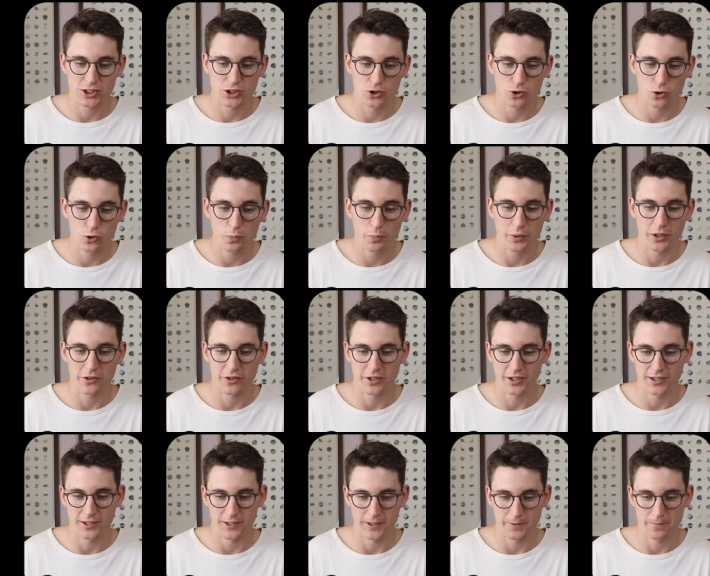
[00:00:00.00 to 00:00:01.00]

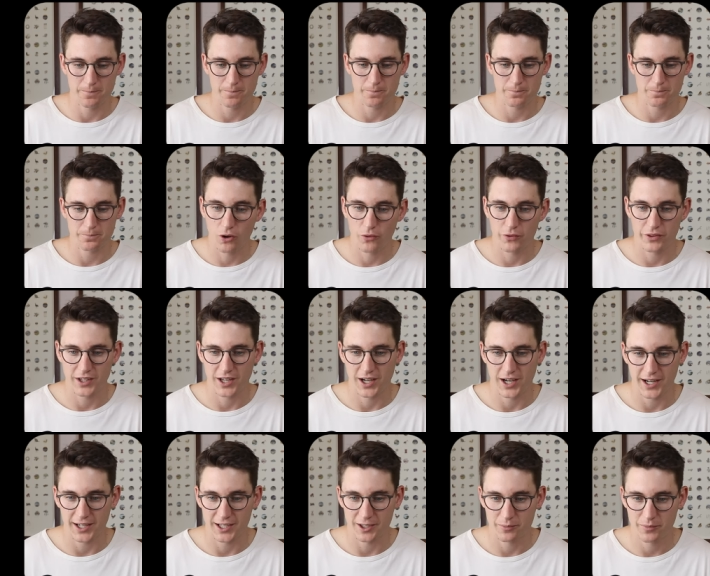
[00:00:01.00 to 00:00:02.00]
superior limb of the
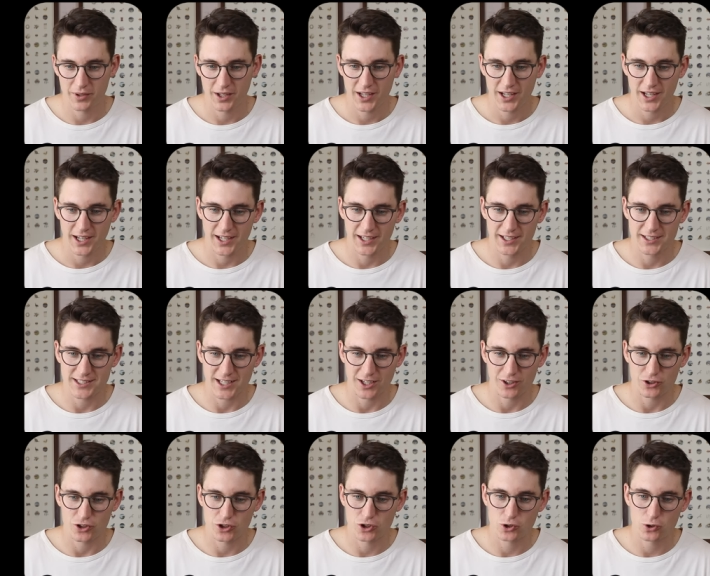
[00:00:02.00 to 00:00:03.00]
hilum is
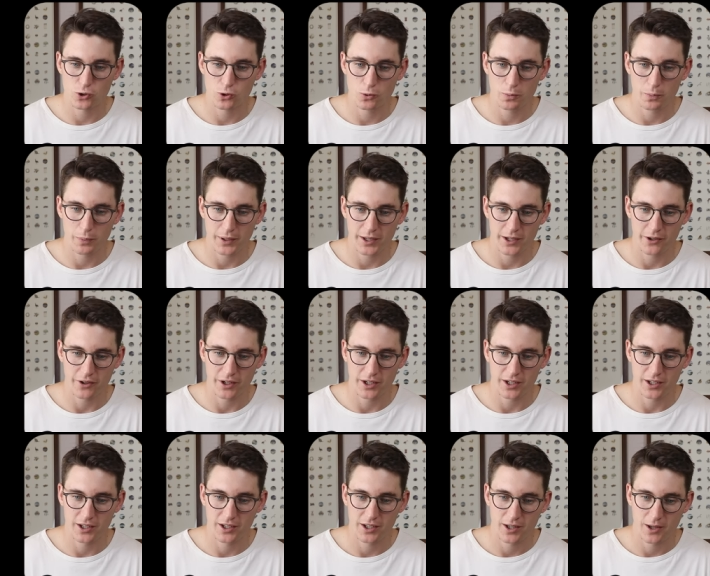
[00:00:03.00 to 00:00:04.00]
our
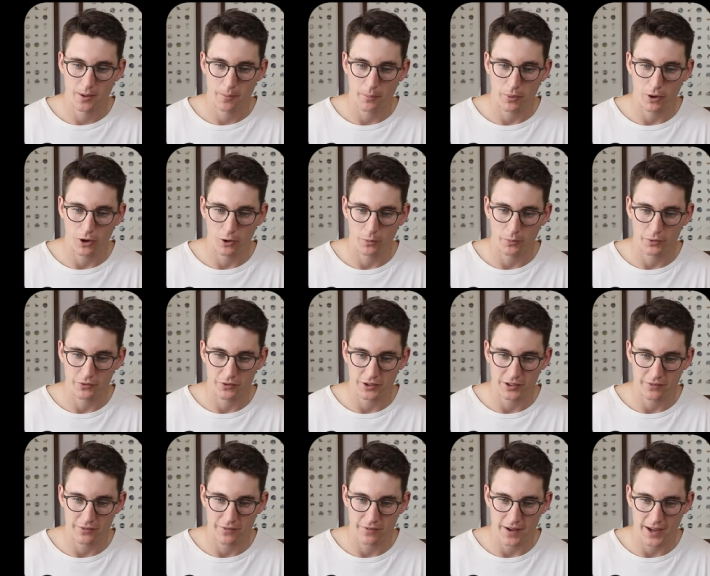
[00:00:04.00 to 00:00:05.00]
superior
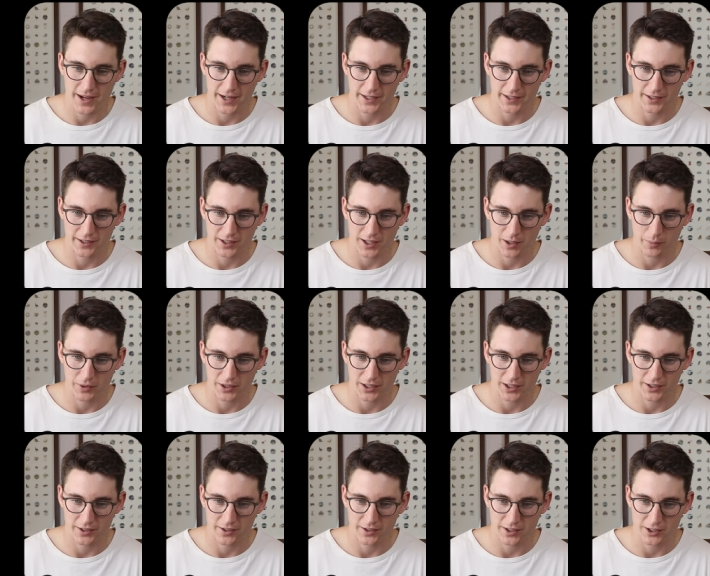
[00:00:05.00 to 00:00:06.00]
pulmonary vein coming
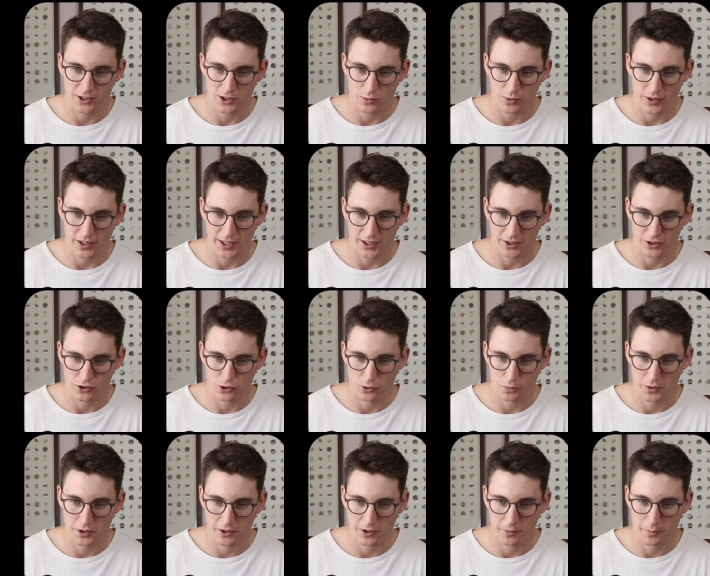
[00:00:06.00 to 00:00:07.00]
in this way. Our
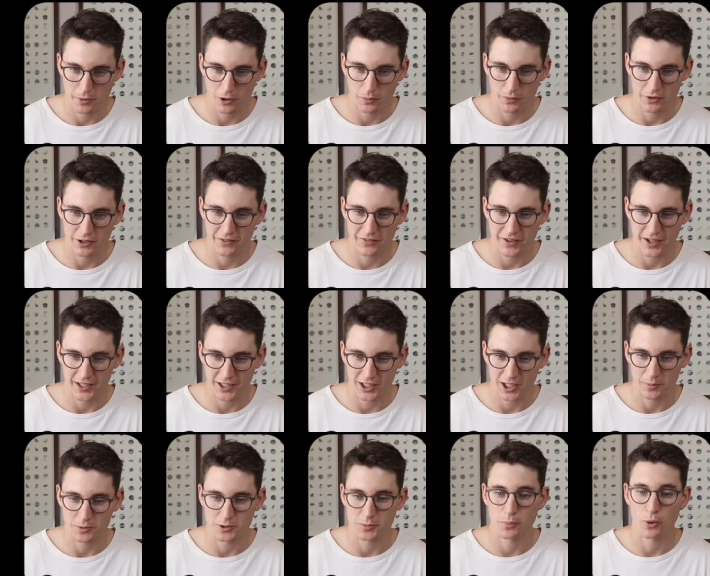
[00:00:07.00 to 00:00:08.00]
superior pulmonary vein
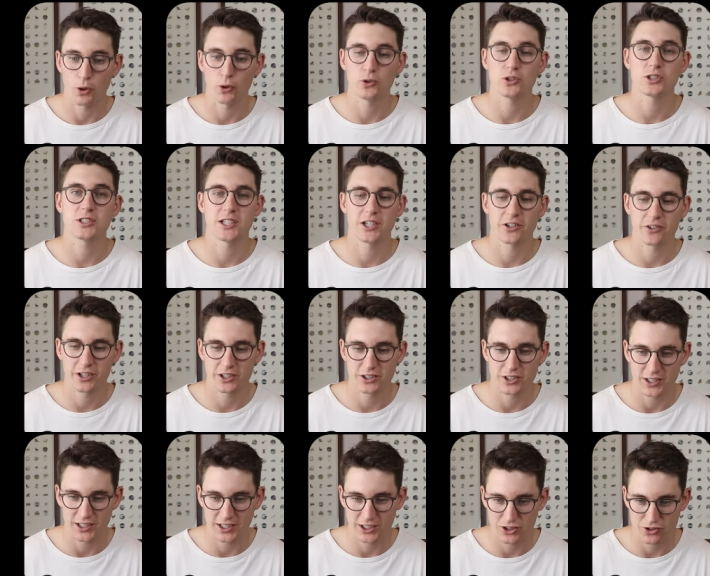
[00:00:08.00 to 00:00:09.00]
comes posterior
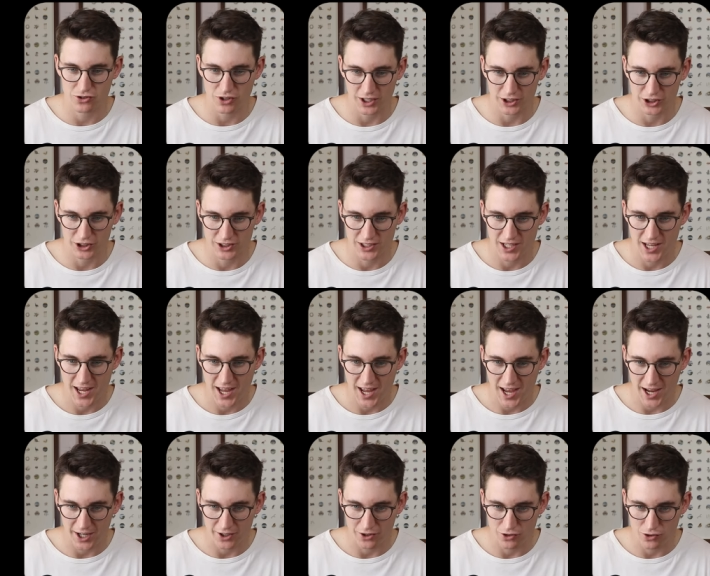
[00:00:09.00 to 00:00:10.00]
to these structures
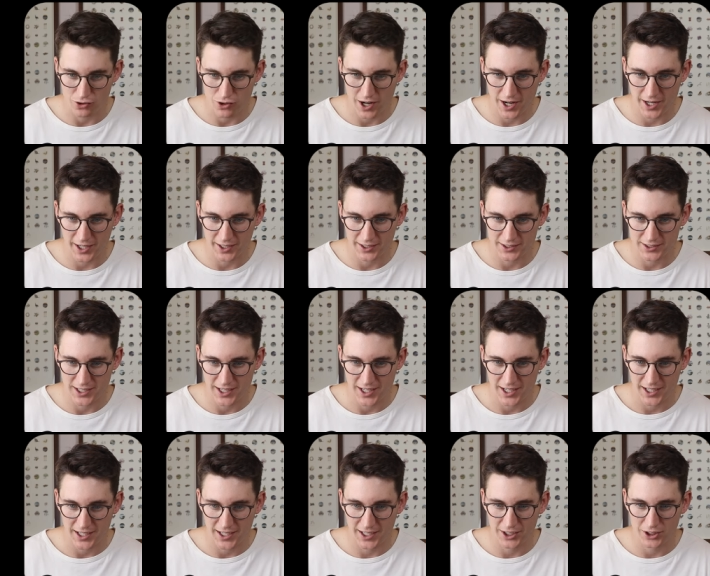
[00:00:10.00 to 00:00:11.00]
and drains
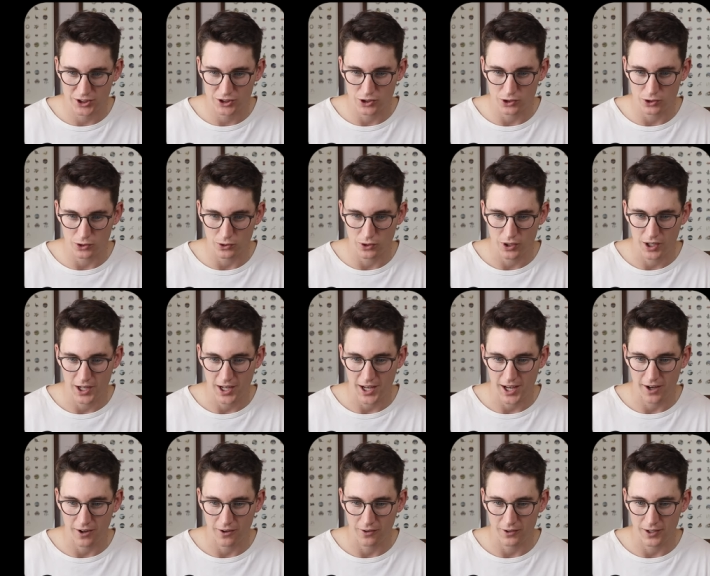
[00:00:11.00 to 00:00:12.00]
into
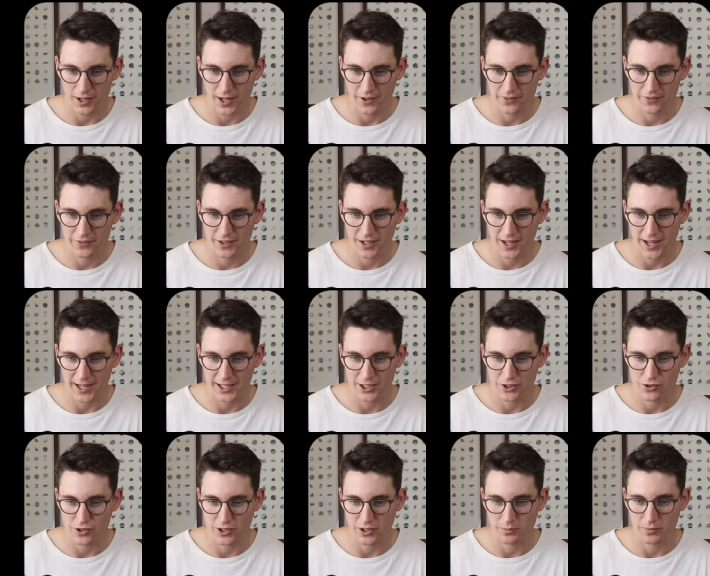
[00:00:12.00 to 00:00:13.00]
our left
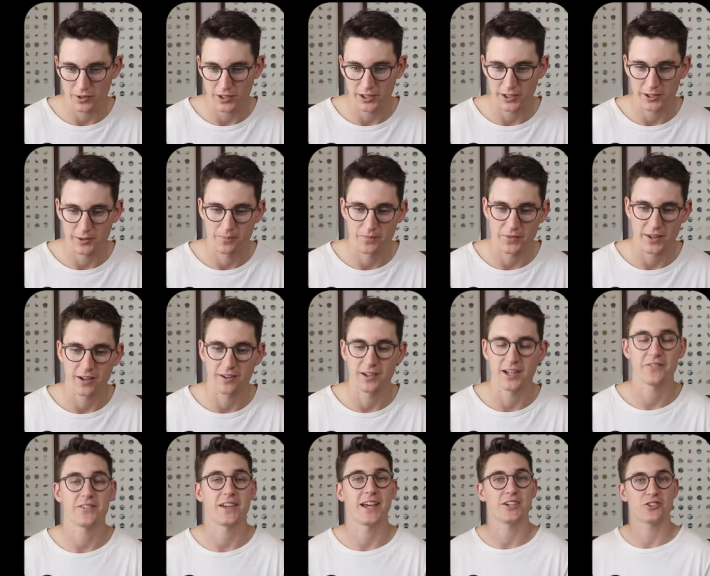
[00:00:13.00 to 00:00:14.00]
atrium here. Our
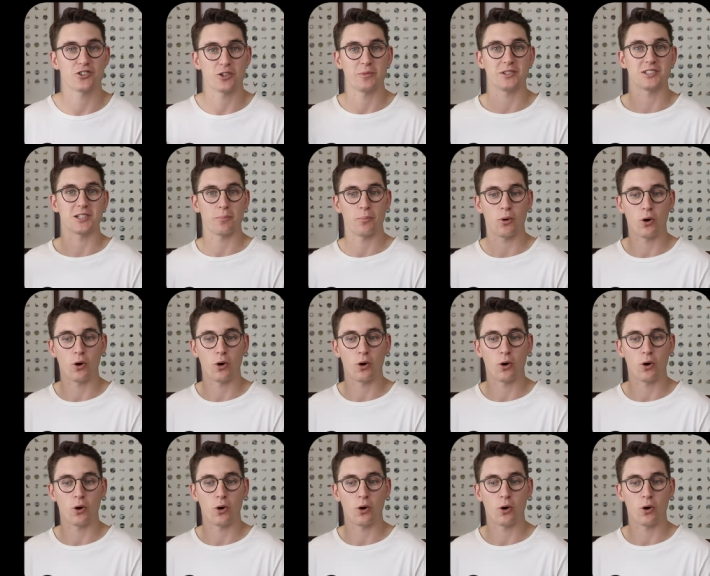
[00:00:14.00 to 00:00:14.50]
left atrium is a